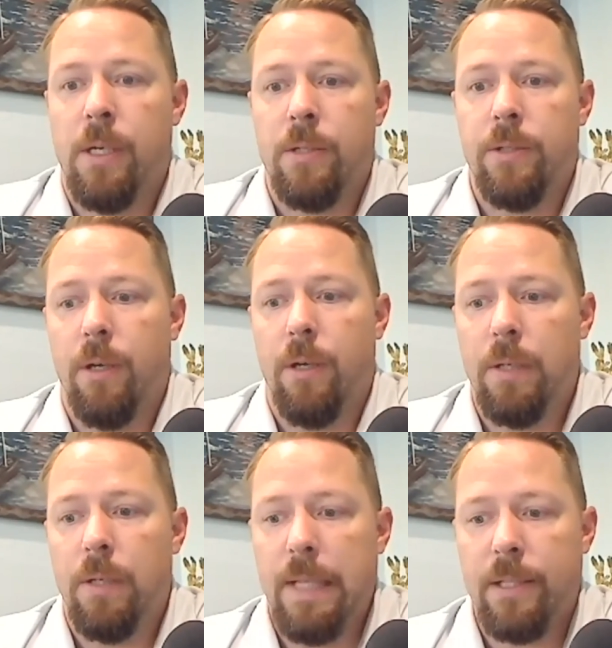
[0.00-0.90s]

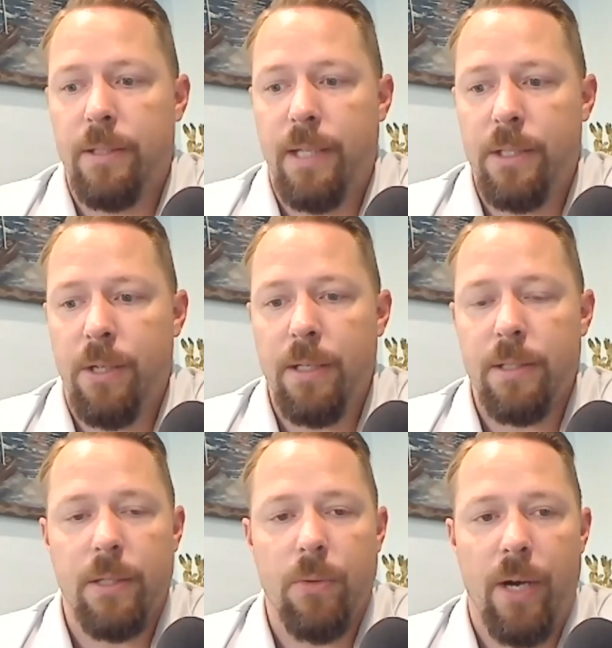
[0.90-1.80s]
So that's
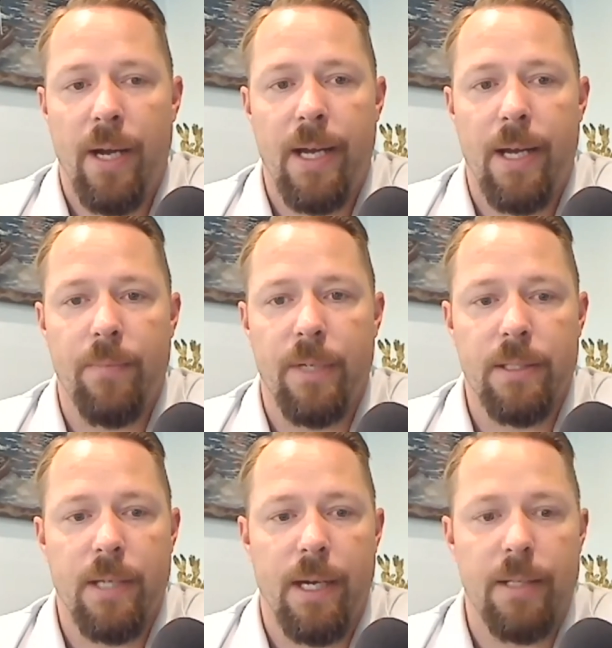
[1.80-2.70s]
honestly why I'm
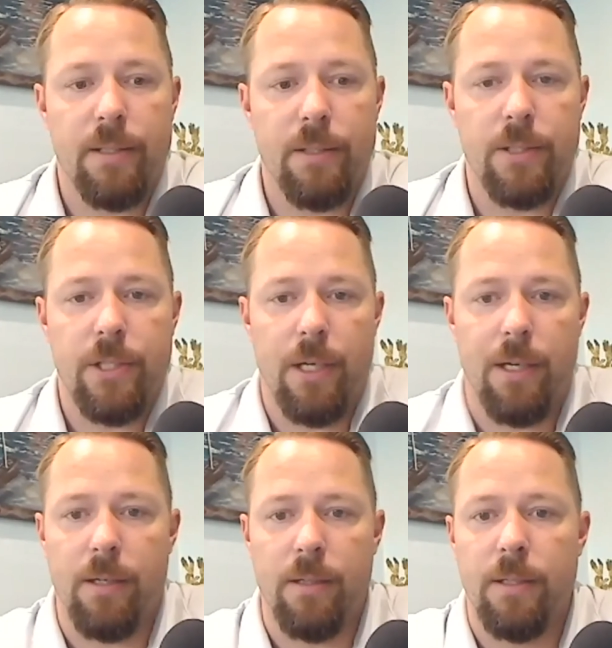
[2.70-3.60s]
excited to
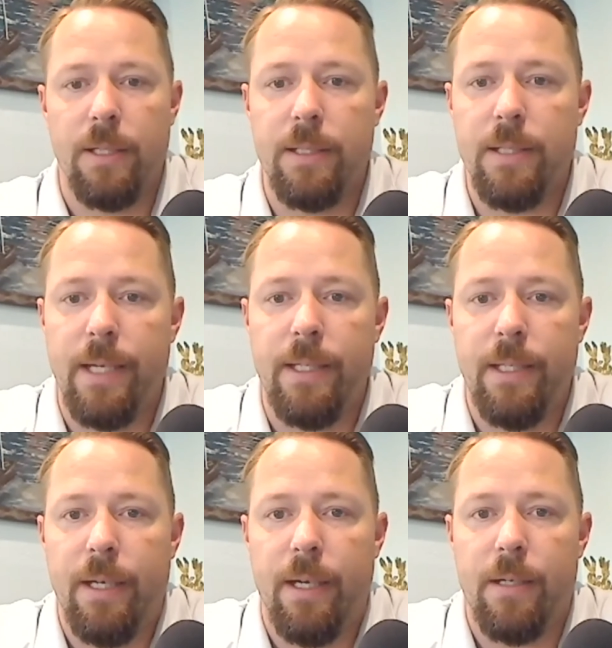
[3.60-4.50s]
share this
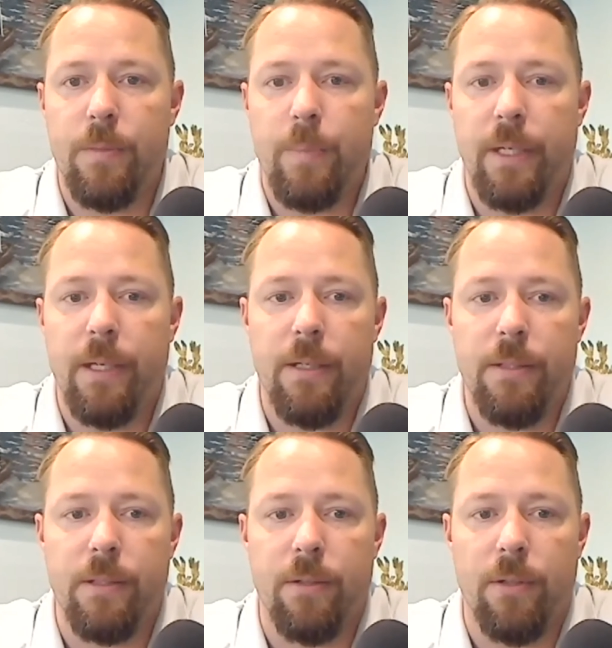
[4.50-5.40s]
idea, is
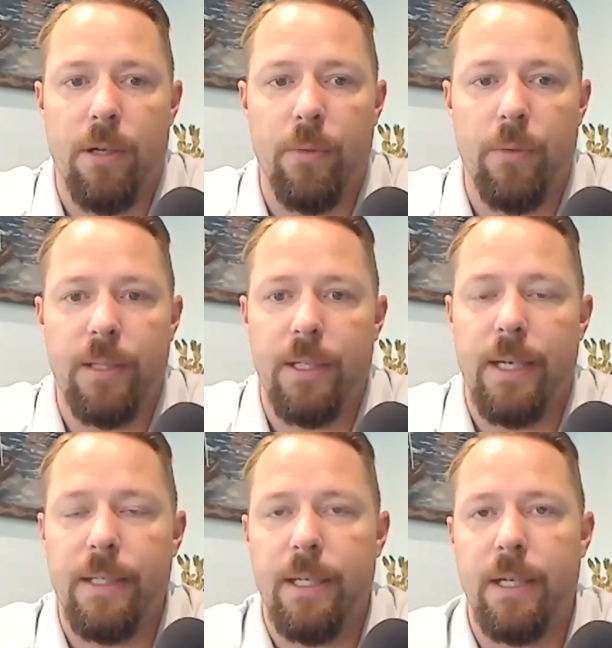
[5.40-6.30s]
because along with the
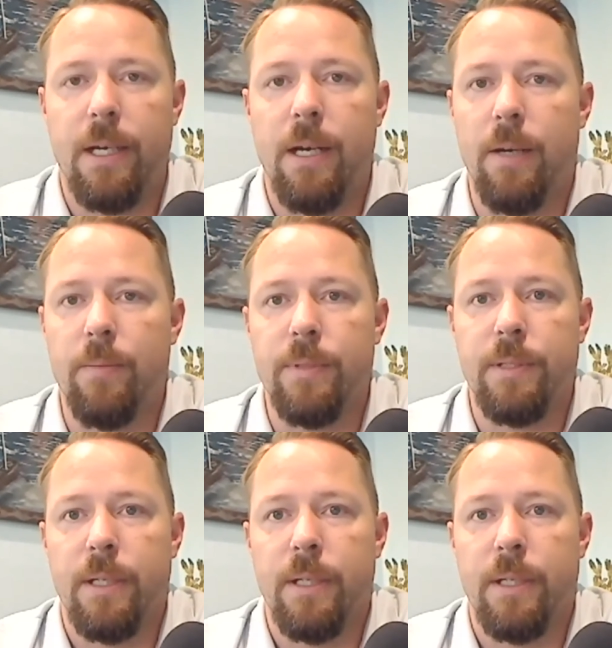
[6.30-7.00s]
idea comes